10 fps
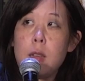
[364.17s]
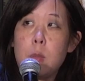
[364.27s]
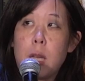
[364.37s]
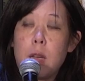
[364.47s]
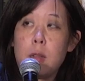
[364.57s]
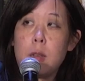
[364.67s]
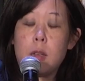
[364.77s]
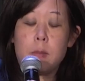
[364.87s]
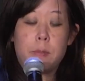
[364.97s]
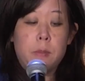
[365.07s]
about
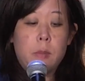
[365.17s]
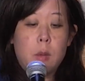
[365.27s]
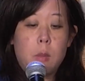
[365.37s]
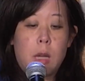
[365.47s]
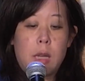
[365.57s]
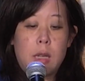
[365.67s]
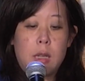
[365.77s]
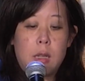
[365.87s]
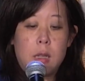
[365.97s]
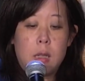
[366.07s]

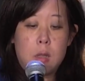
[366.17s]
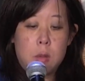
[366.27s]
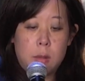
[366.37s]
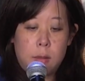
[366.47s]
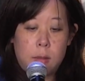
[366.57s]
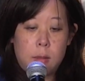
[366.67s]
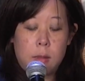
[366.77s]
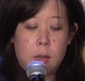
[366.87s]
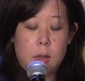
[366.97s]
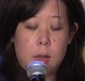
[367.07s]
my
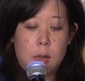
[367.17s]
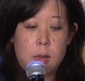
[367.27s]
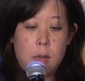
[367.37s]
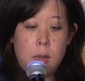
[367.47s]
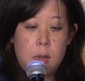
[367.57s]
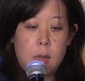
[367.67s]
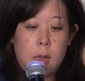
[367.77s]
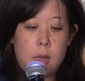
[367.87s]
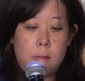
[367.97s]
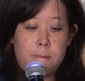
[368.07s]
interests
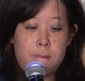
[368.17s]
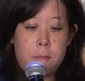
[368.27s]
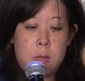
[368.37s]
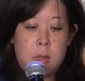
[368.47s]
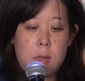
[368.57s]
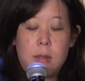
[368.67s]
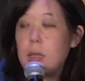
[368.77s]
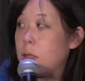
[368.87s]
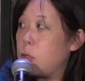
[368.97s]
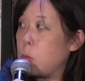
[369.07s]
in the
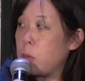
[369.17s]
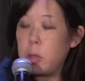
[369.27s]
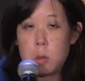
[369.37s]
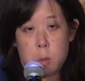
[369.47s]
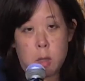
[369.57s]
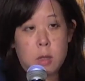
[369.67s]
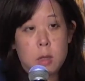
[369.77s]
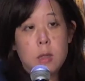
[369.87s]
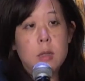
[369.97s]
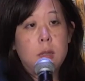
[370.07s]
sensorial
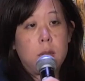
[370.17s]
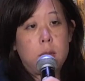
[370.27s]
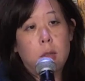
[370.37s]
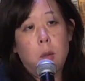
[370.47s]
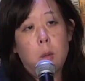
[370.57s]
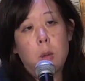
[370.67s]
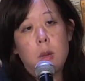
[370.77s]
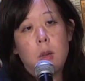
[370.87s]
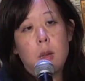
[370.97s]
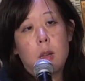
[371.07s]
world. So
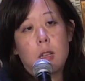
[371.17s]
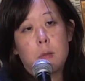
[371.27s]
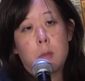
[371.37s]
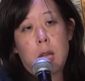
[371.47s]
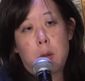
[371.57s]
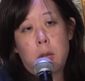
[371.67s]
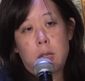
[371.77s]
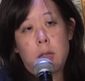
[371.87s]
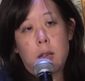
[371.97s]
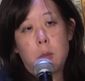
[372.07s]
I
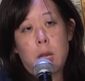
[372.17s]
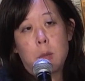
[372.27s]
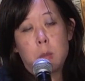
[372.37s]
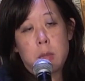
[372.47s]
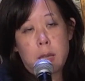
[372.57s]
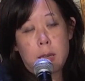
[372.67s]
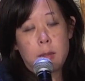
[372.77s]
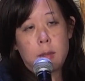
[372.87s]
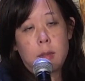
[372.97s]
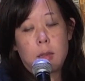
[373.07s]
write a lot about
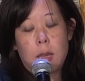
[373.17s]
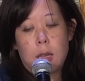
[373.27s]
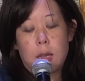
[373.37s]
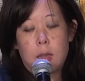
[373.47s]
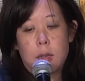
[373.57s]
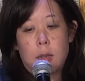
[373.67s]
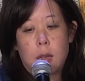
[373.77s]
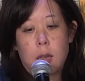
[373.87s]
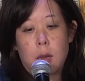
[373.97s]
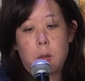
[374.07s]
place, and
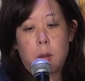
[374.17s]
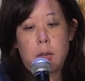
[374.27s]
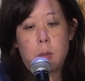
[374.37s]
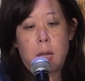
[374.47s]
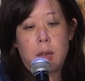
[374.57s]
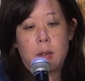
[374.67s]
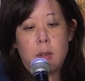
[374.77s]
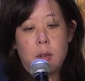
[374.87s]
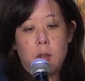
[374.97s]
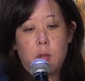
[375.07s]
I write about,
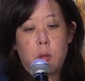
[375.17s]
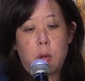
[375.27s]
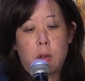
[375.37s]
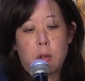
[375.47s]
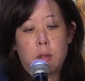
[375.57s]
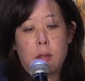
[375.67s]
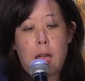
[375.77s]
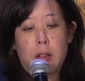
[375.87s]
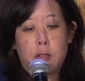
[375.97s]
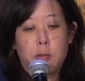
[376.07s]
for
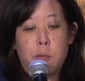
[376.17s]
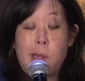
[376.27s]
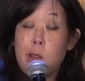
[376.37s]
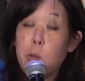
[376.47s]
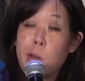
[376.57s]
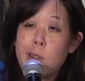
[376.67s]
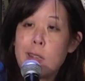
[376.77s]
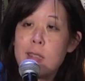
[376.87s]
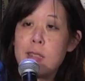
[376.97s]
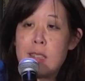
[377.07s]
lack of better
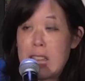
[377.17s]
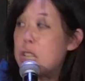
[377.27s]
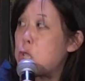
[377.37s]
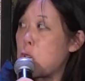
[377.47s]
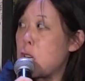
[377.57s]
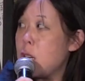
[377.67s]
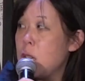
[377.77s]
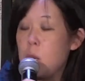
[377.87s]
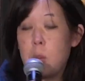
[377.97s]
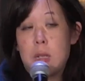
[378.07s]
words, nature,
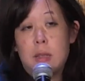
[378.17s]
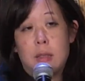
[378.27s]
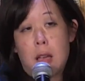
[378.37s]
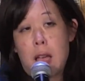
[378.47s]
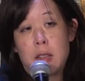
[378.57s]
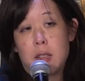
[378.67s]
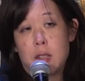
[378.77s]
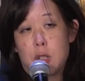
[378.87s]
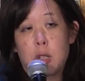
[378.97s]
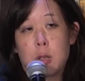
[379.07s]
which is not
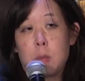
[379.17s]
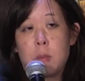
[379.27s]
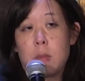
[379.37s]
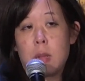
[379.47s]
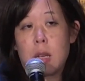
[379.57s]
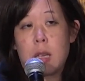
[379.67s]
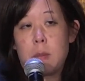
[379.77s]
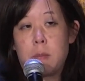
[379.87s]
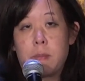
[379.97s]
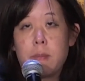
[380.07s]
a term
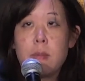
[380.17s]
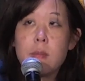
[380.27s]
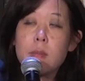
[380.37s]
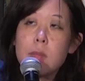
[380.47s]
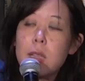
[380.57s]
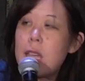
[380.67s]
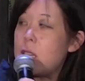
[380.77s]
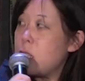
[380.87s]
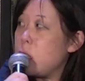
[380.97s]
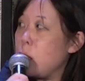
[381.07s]
I'm
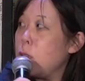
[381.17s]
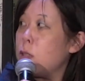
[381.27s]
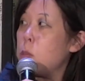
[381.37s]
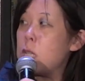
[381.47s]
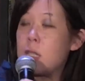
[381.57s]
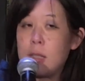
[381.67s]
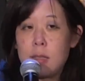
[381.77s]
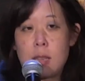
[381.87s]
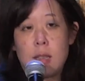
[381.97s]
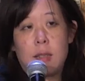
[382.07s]
liking to use as much
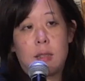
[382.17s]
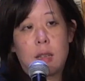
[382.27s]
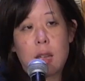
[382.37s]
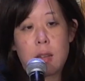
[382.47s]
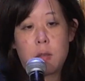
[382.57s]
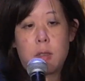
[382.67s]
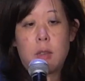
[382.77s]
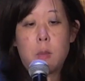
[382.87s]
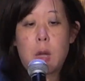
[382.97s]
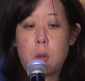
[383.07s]
these days as I kind of
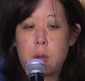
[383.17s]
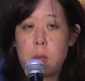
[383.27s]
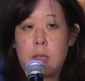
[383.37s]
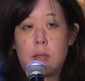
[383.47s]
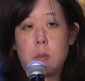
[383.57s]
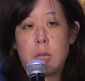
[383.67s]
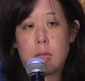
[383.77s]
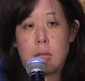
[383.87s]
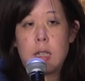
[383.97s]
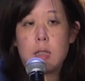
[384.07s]
think about what it means to be
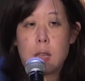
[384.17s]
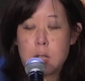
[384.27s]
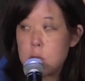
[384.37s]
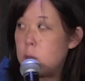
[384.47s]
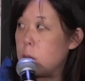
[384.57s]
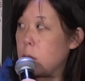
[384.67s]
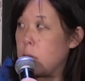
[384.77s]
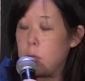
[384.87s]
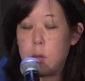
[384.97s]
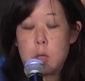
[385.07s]
an ecological
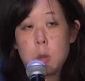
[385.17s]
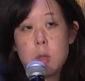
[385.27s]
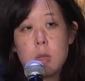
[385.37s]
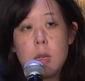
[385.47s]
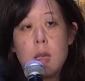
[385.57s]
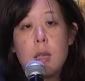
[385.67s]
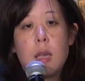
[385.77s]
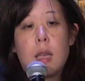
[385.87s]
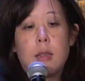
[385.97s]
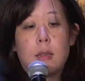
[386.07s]
individual,
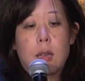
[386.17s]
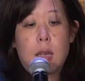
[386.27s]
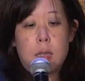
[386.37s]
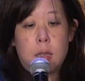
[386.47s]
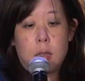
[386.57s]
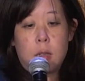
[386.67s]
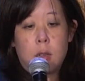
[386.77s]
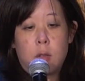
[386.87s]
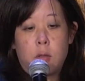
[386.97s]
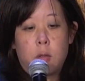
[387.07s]
and this idea
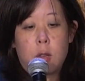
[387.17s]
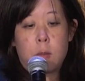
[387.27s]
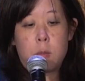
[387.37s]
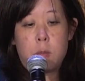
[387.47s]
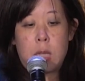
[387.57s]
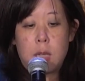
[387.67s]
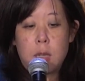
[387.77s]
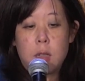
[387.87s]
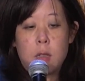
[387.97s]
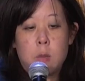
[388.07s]
of being
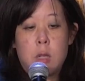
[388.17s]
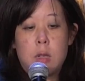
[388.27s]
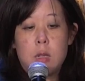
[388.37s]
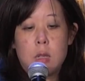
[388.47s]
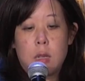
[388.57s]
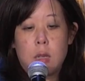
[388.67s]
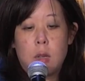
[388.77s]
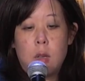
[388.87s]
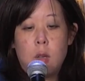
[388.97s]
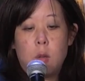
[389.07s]
in
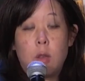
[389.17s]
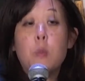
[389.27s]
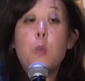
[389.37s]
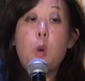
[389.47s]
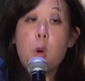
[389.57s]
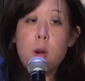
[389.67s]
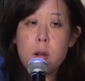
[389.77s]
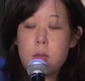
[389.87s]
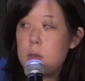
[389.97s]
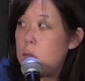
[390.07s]
community with
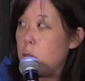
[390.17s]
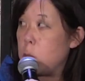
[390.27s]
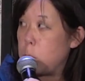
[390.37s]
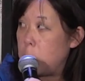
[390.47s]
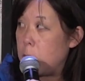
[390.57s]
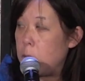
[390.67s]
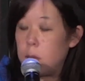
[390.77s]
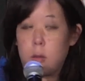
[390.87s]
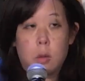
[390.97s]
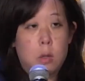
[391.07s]
more than human
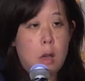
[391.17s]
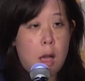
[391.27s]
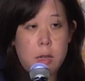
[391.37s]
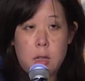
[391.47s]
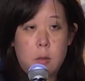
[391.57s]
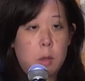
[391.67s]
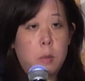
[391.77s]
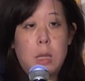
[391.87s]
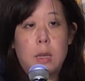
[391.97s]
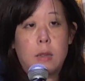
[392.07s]
beings or
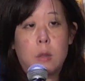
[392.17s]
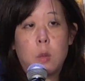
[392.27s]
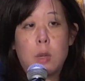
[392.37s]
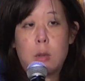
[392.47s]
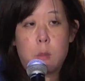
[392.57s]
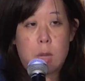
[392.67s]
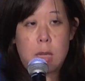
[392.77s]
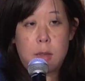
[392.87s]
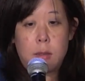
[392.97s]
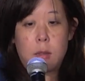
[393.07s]
non-human beings, and what it
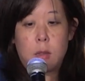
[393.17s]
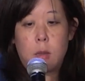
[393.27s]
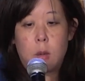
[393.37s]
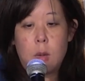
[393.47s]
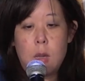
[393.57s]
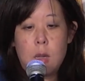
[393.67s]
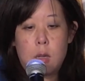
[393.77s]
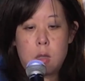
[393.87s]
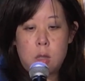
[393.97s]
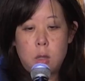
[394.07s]
means to
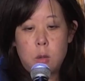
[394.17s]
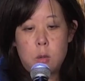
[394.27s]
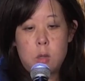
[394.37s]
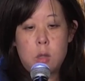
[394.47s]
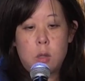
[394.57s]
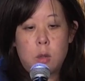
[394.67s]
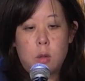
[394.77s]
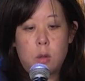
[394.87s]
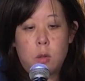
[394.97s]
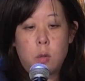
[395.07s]
attune
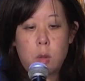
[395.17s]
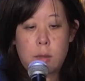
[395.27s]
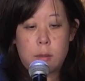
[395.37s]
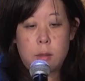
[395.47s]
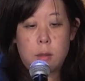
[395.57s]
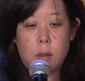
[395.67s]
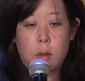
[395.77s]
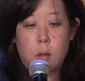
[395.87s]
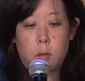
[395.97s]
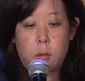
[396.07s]
to the voices
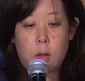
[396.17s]
of